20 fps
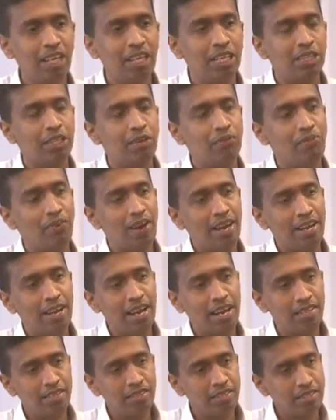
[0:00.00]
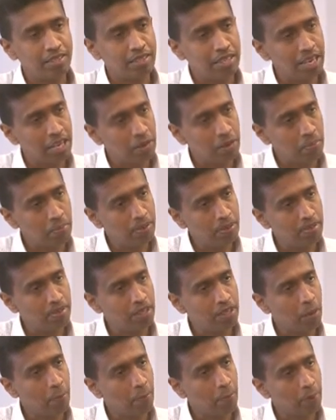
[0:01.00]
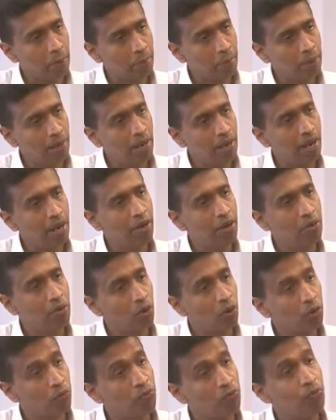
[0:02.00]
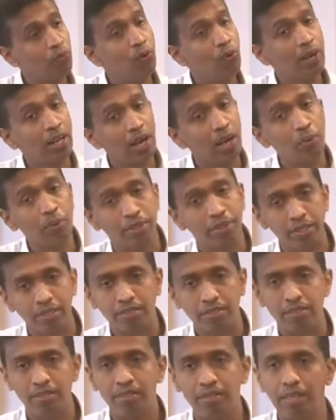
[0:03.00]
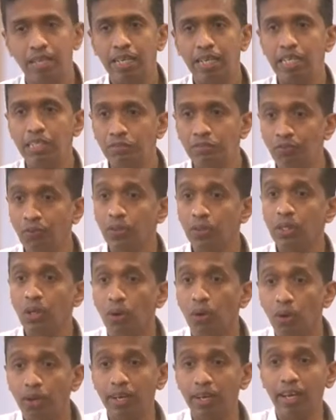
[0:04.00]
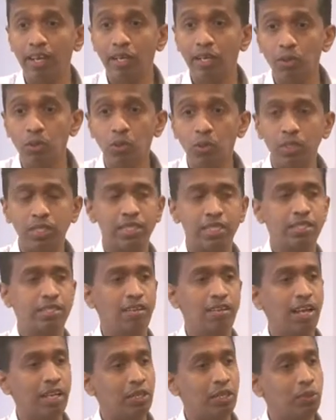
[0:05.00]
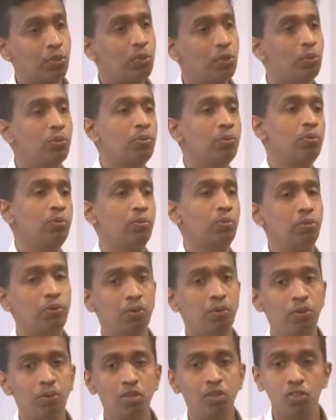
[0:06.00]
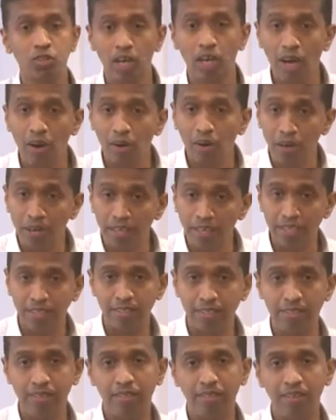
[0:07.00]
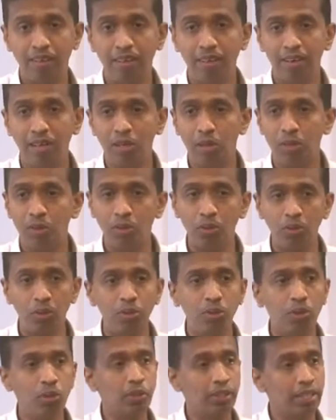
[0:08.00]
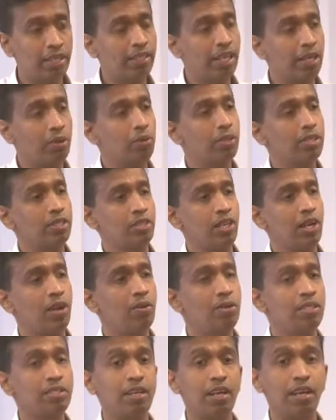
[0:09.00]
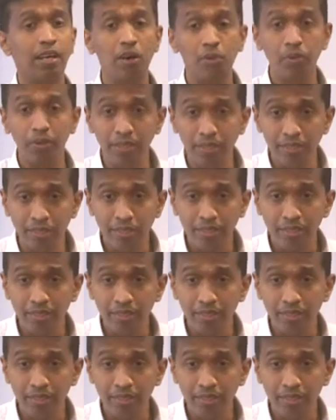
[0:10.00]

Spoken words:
the financial statements are prepared not for accountants. It's for the ordinary users like you, shareholders. Do you think that all the shareholders are accountants?